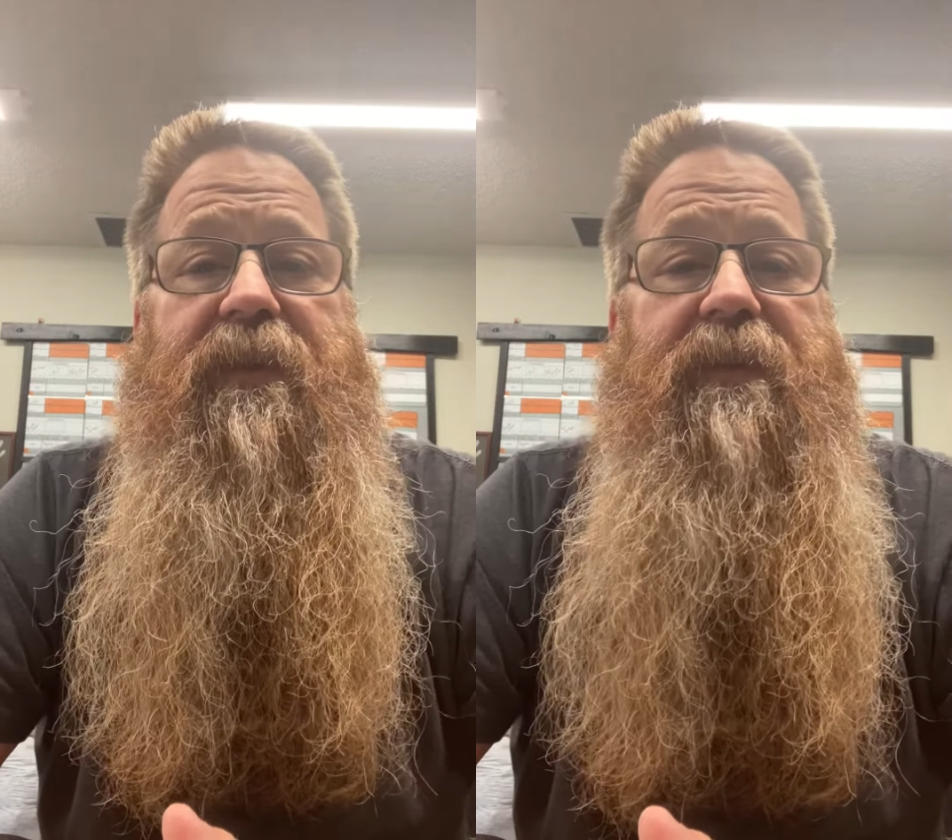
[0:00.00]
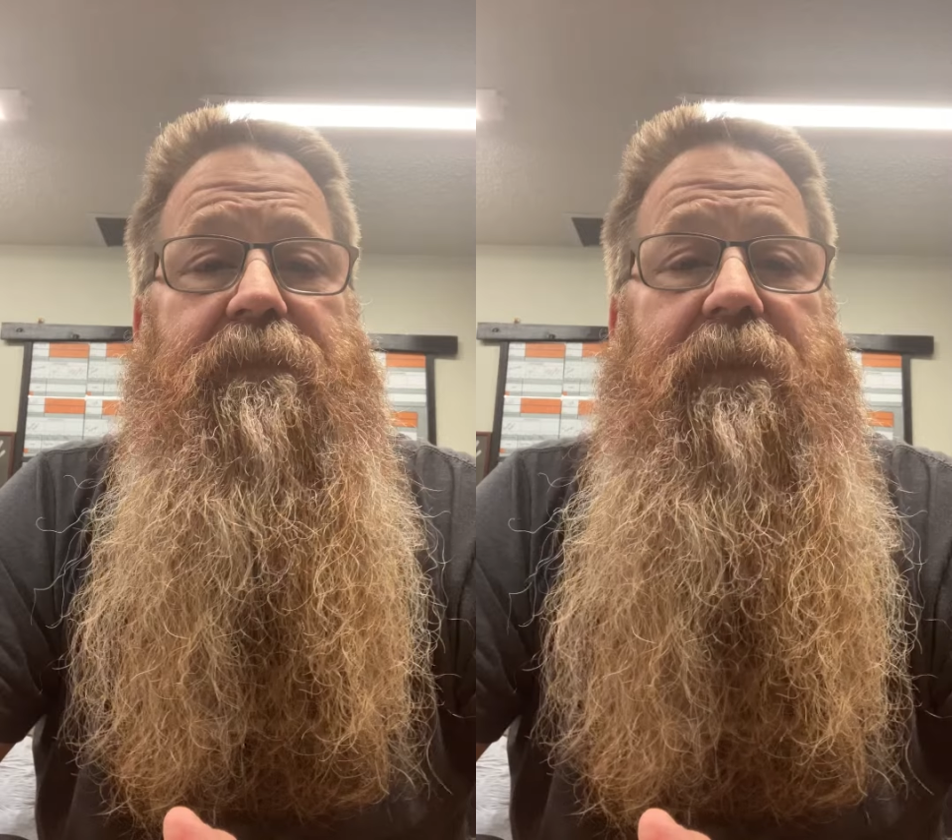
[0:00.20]

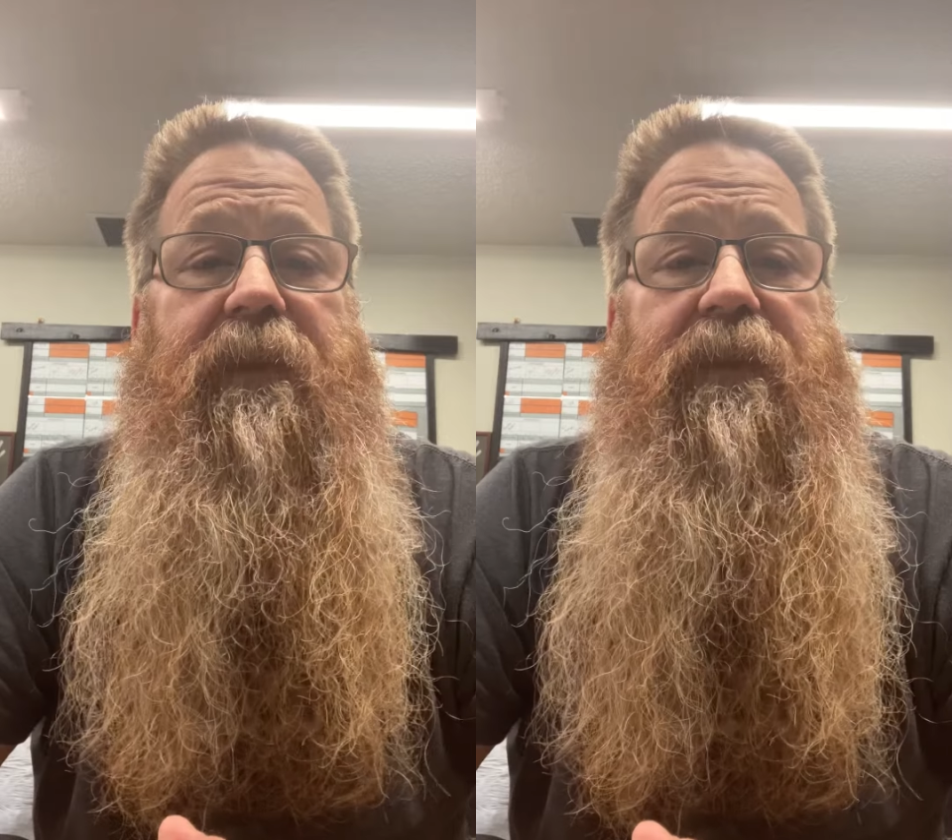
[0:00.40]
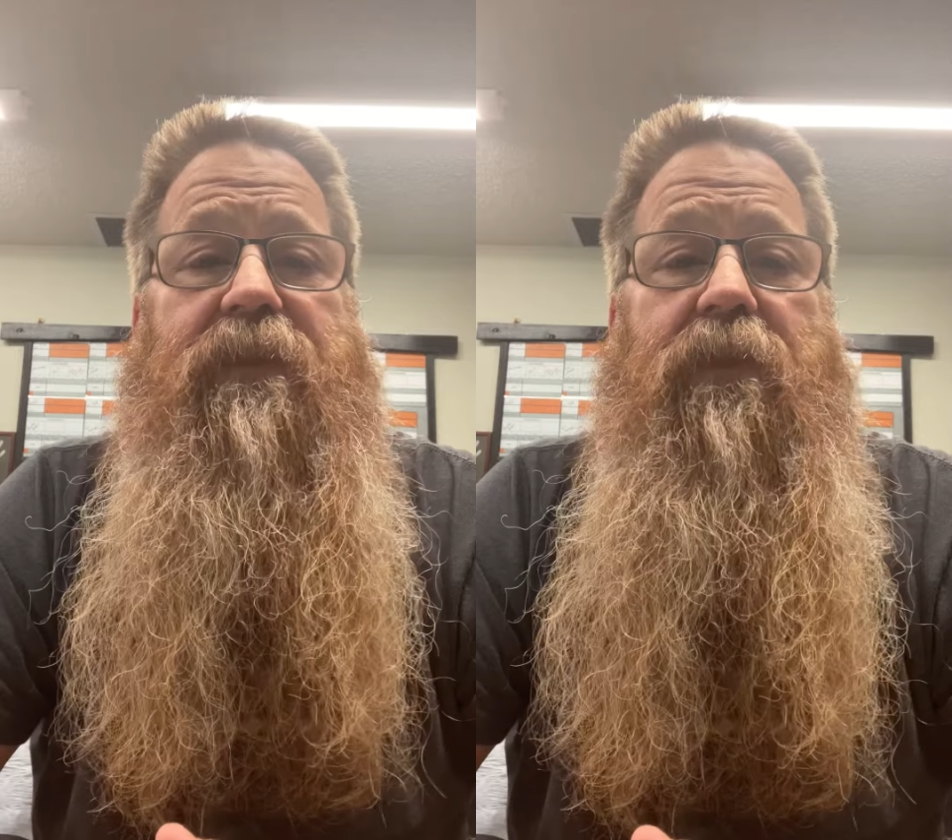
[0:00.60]

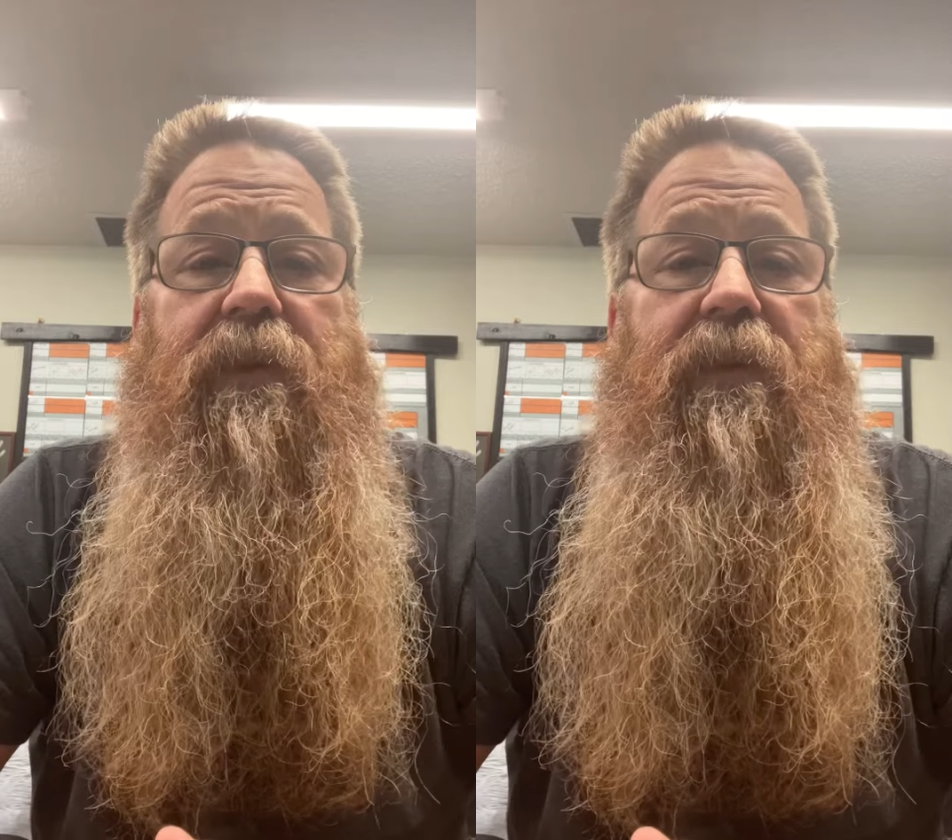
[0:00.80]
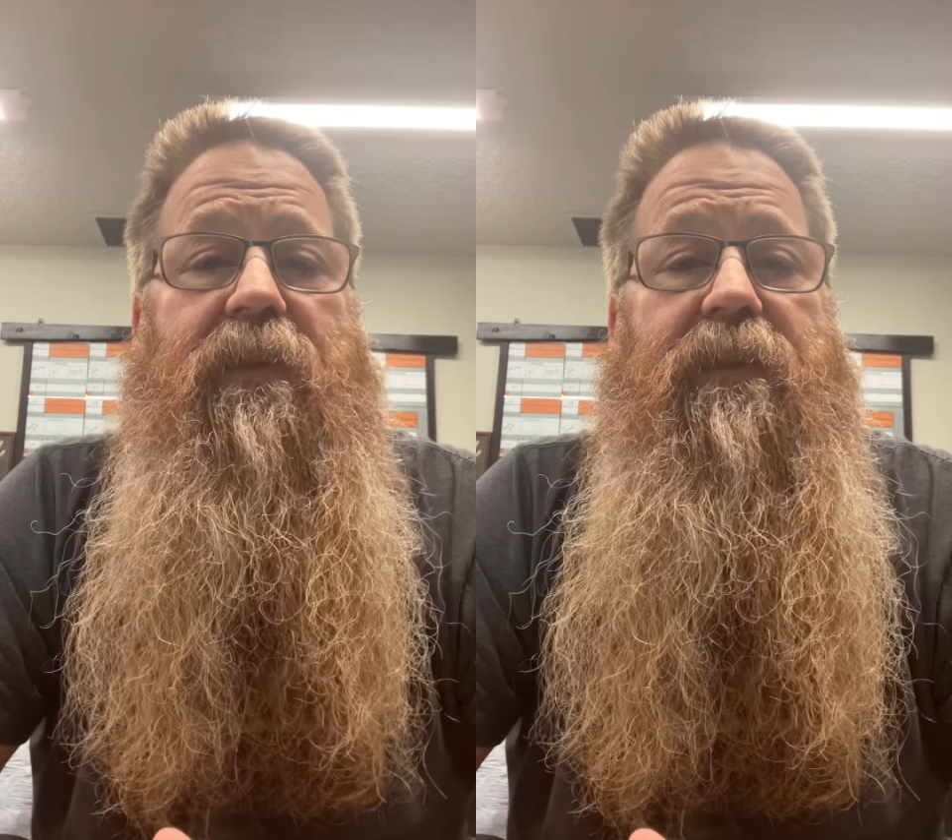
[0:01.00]
speaks to our
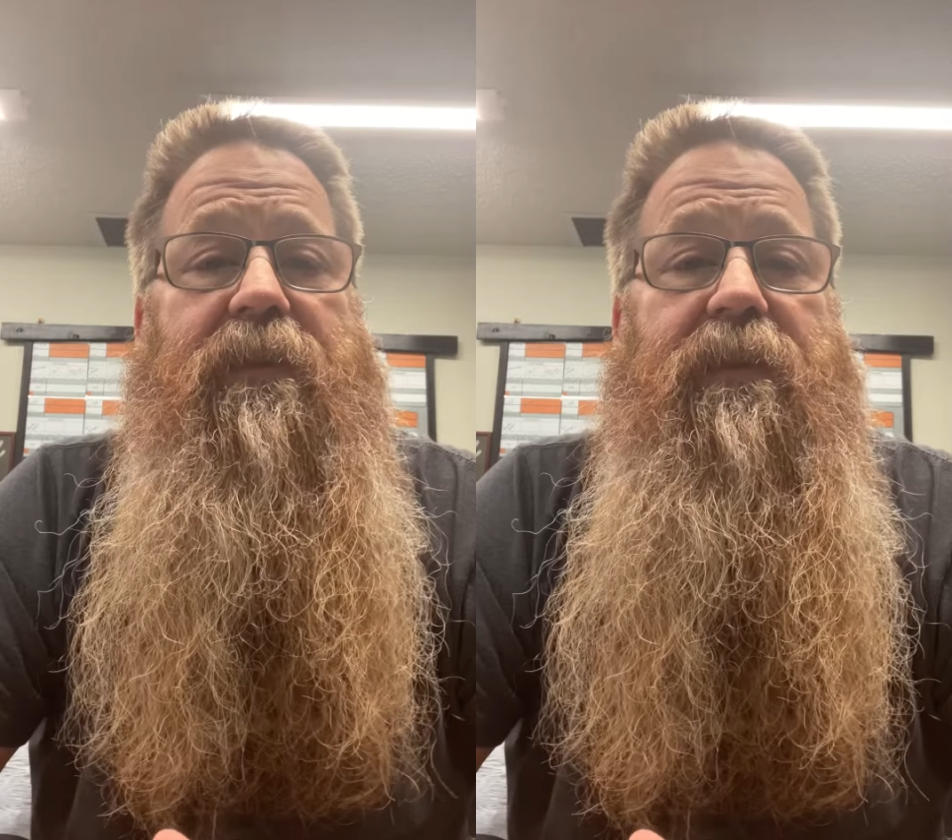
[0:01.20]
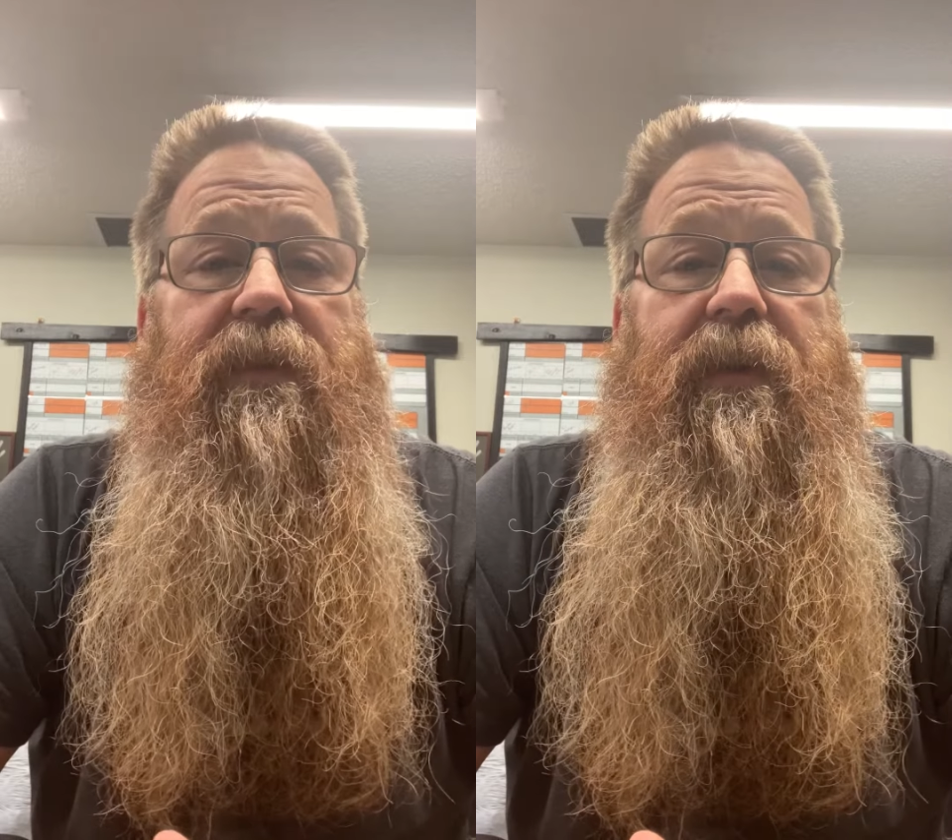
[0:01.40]
hearts.